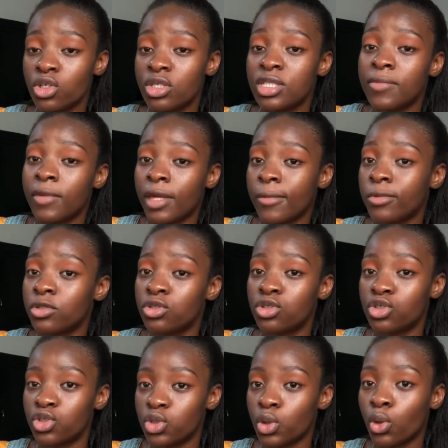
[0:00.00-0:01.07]
good to be able
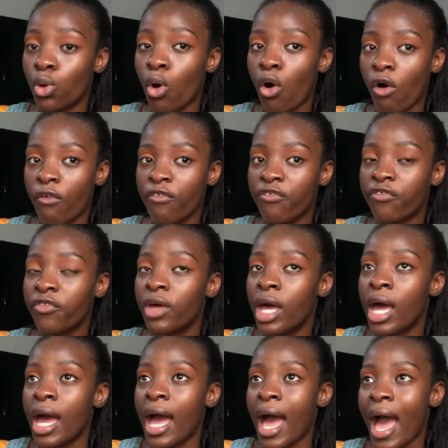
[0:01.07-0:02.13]
to show off
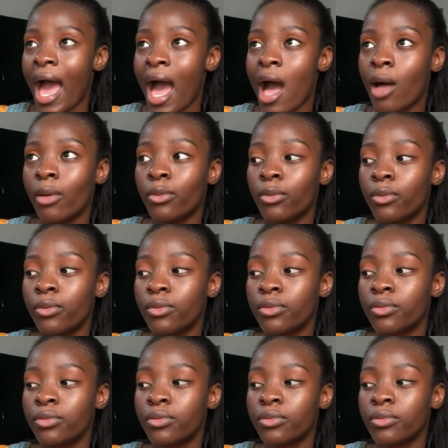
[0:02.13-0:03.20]
how
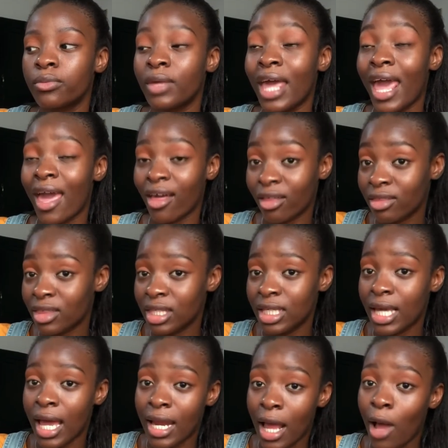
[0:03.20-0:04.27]

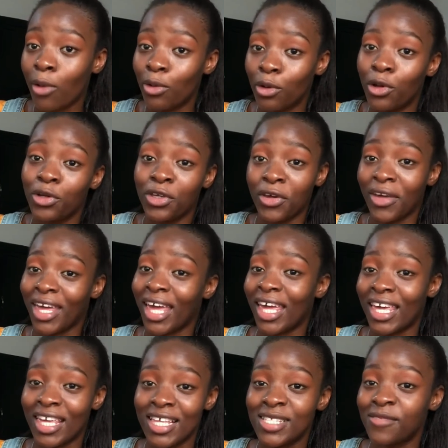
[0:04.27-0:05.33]
healthy and how long your hair
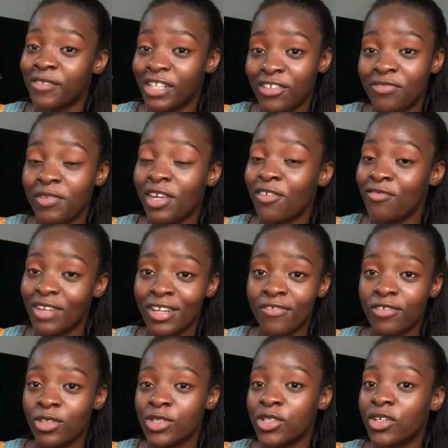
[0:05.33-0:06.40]
is. Believe me, it really
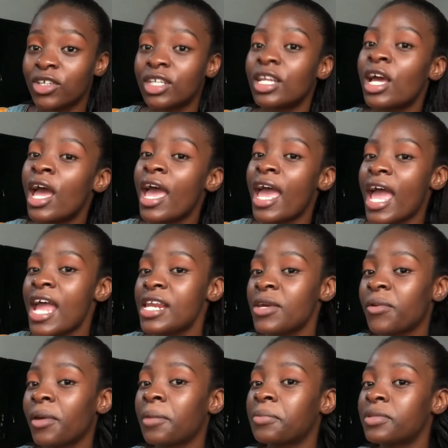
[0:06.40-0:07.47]
feels good.
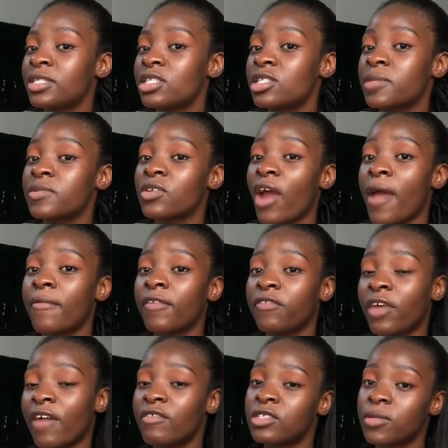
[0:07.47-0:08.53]
Anyway, please subscribe if
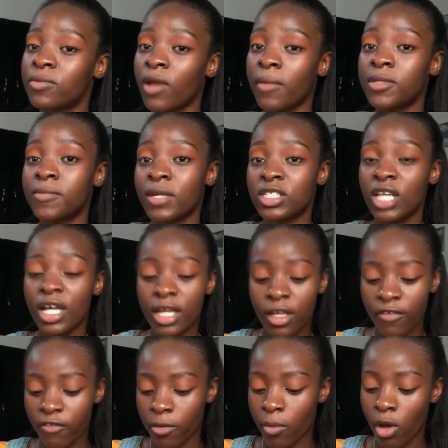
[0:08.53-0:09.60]
you haven't subscribed to my
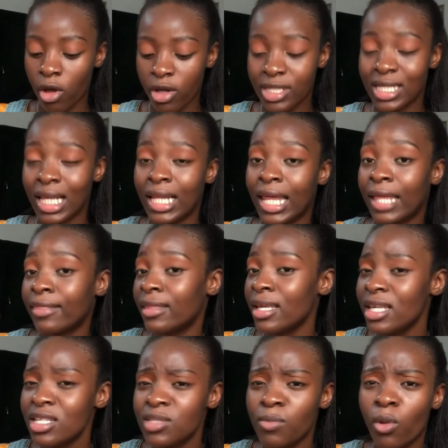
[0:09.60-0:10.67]
channel for more content like
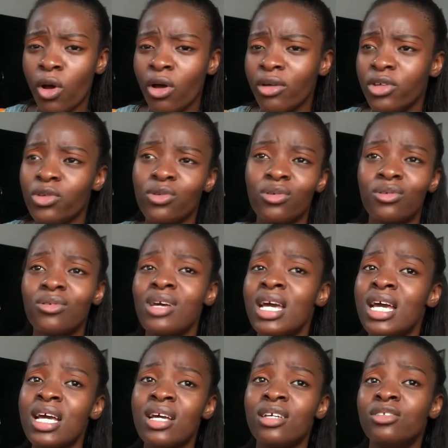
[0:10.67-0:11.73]
this, more, you know,
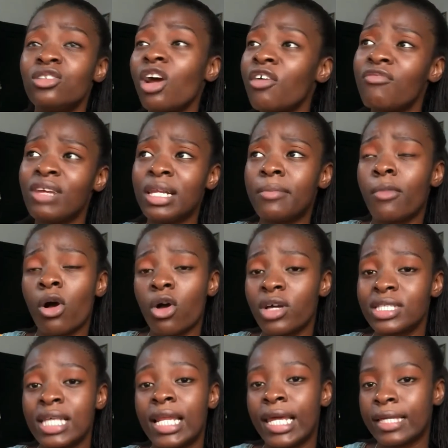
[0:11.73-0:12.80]
not really more
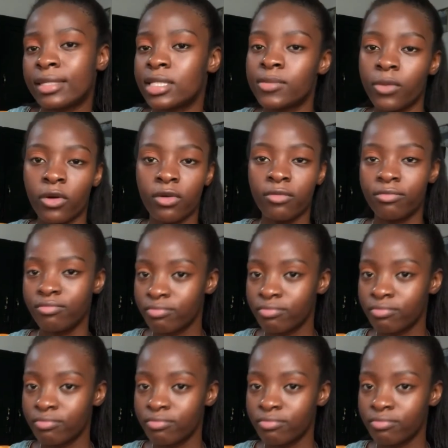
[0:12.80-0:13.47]
content like this, but